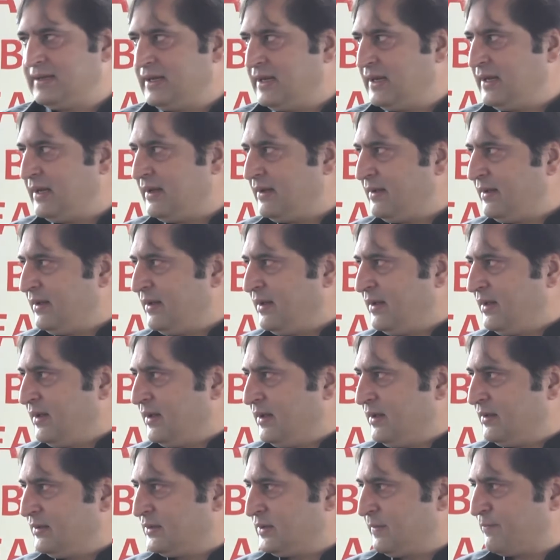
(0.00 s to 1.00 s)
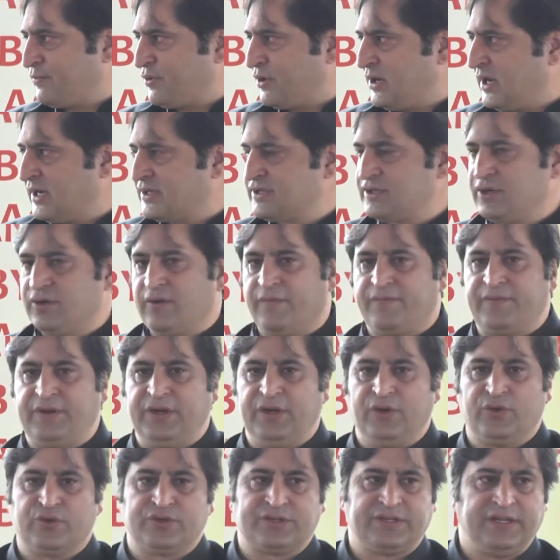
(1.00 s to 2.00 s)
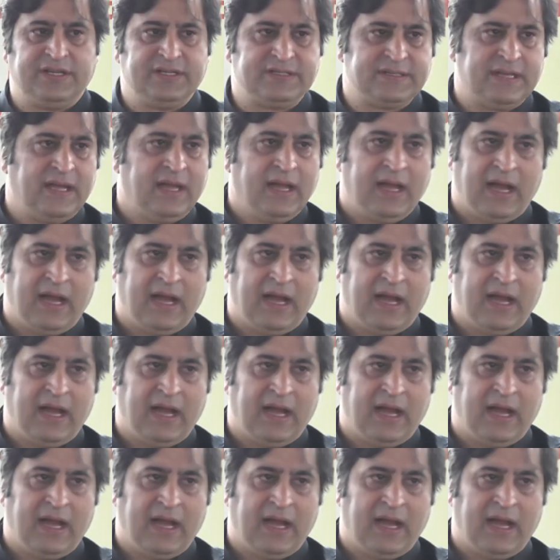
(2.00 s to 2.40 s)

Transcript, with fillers: uh, the production of D O Cs,